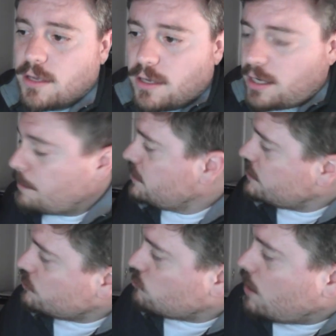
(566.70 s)
but
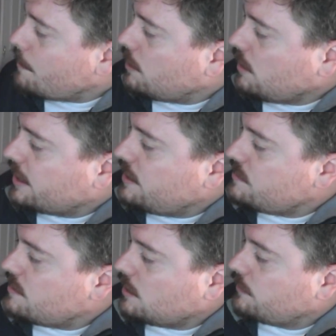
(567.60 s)
this is Robert
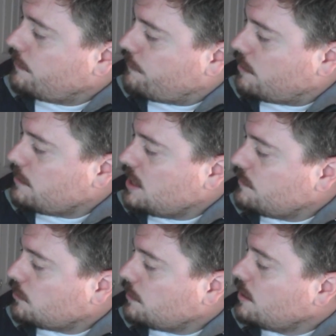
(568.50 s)
Leckie's Delivered from
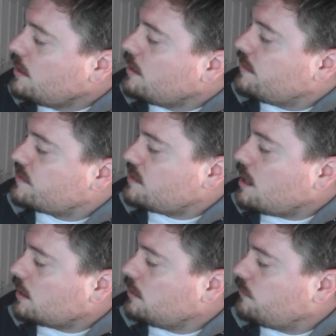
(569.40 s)
Evil, The
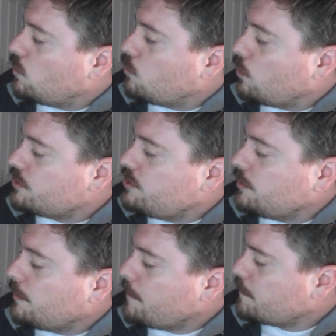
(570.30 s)
Saga of World War
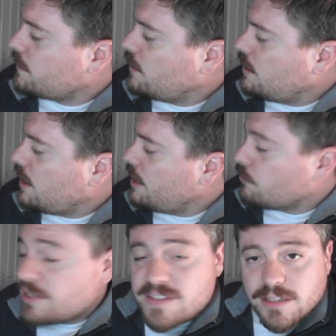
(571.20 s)
II. I
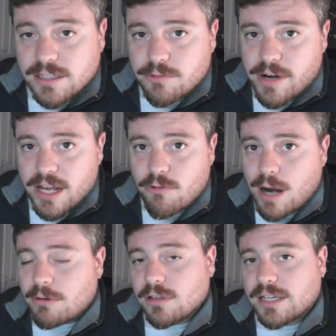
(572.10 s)
recently read
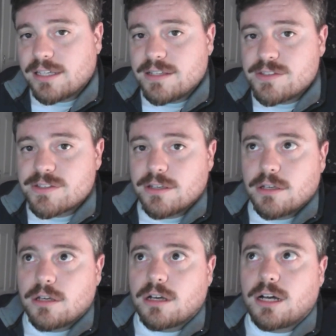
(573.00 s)
Robert Leckie's
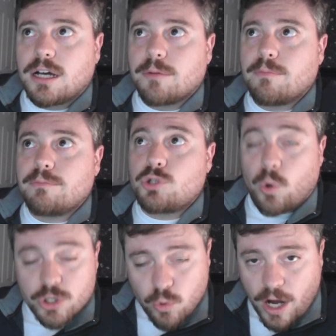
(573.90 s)

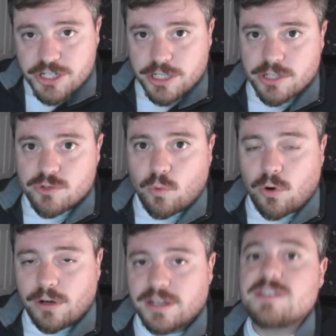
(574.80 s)
George Washington's
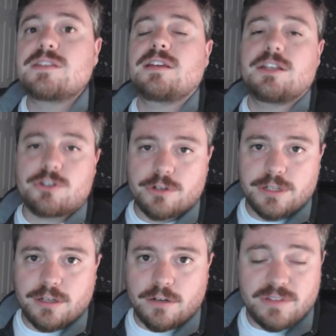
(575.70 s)
War, his
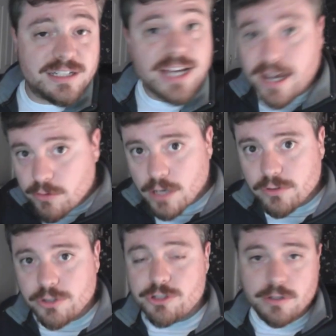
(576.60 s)
history of the entire
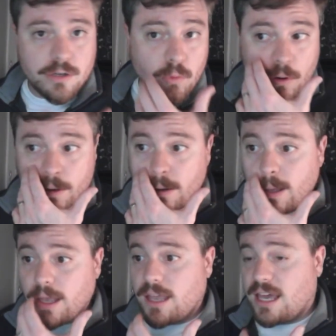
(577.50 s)
Revolutionary War,
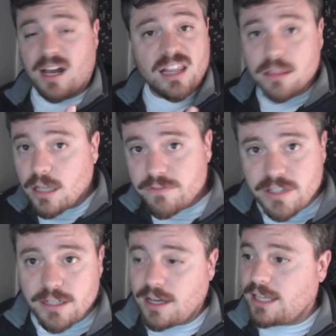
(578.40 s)
and I loved
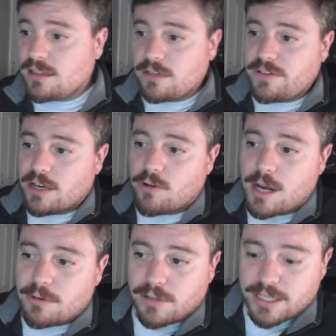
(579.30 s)
it. I love how
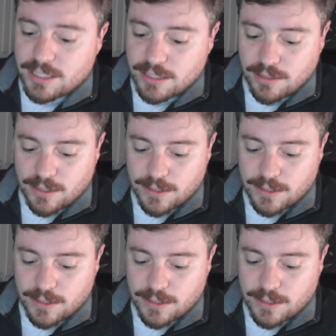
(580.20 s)
Robert Leckie...